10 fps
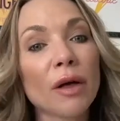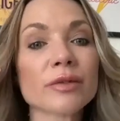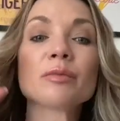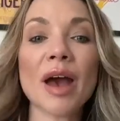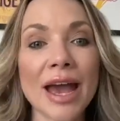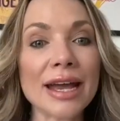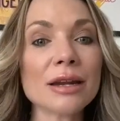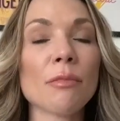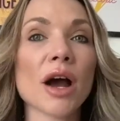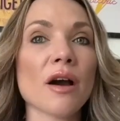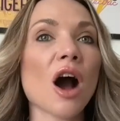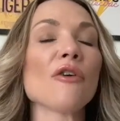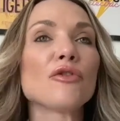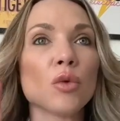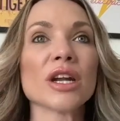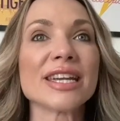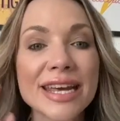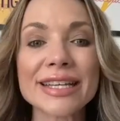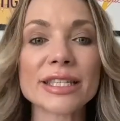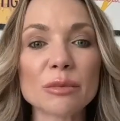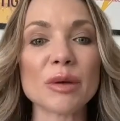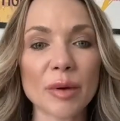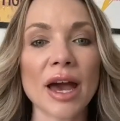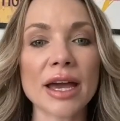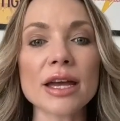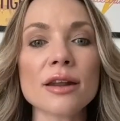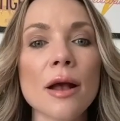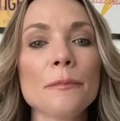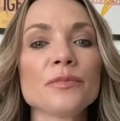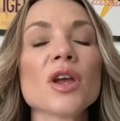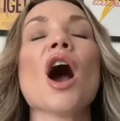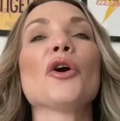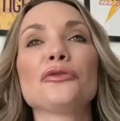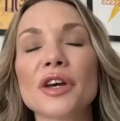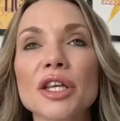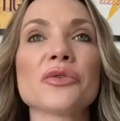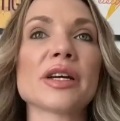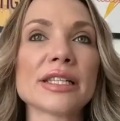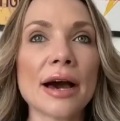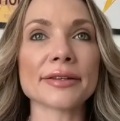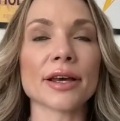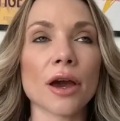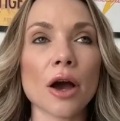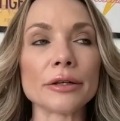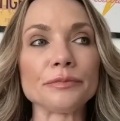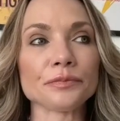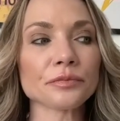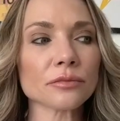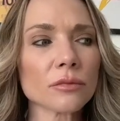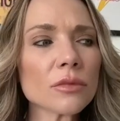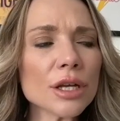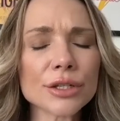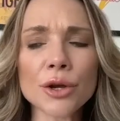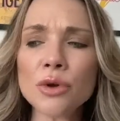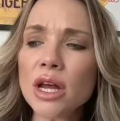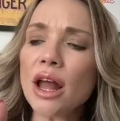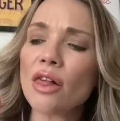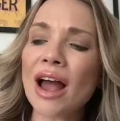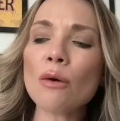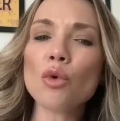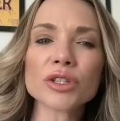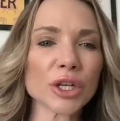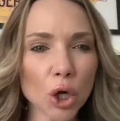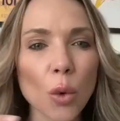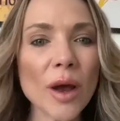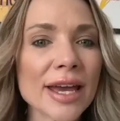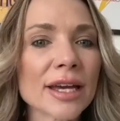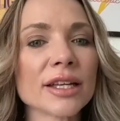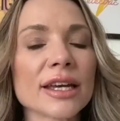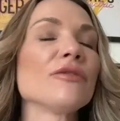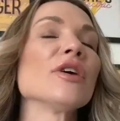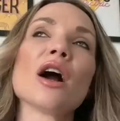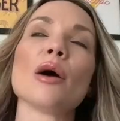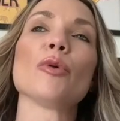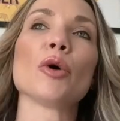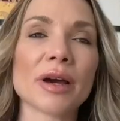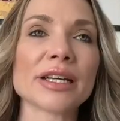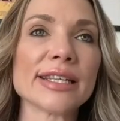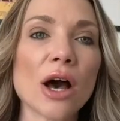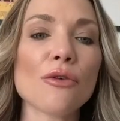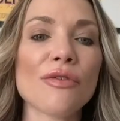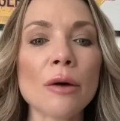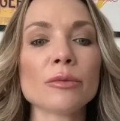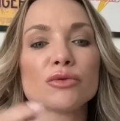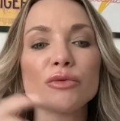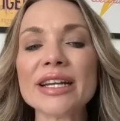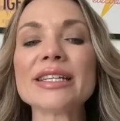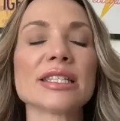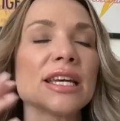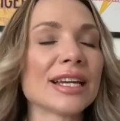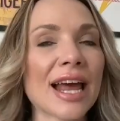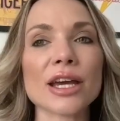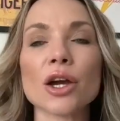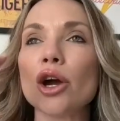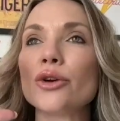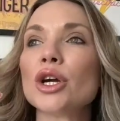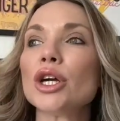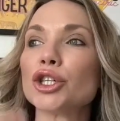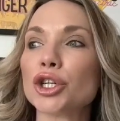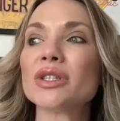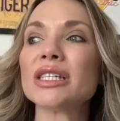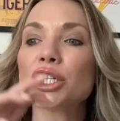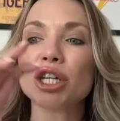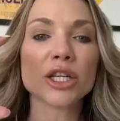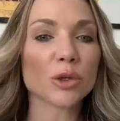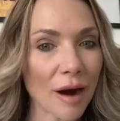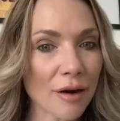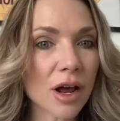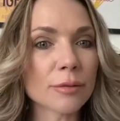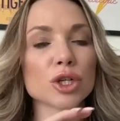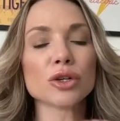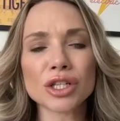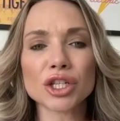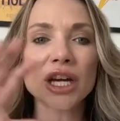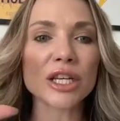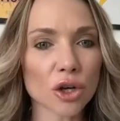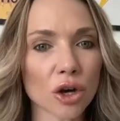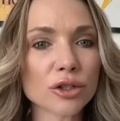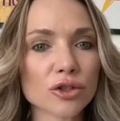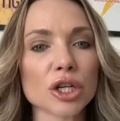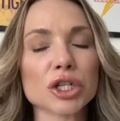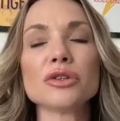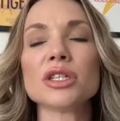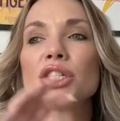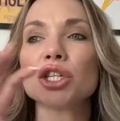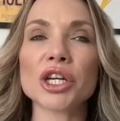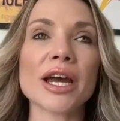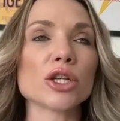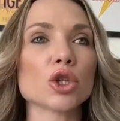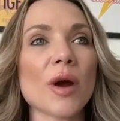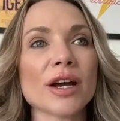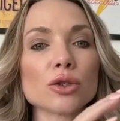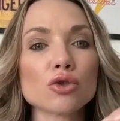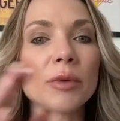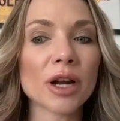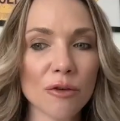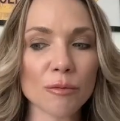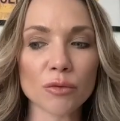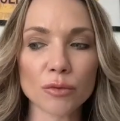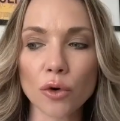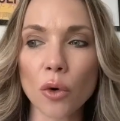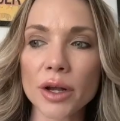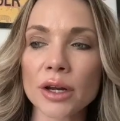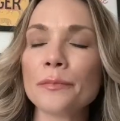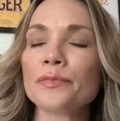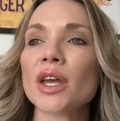months paid, my half of what needs to be paid. I'll figure the rest out as I go. So that wasn't quitting and giving up on myself. That was releasing, letting go, choosing to change a paradigm, choosing to change a construct, choosing to change the way I saw my life moving forward.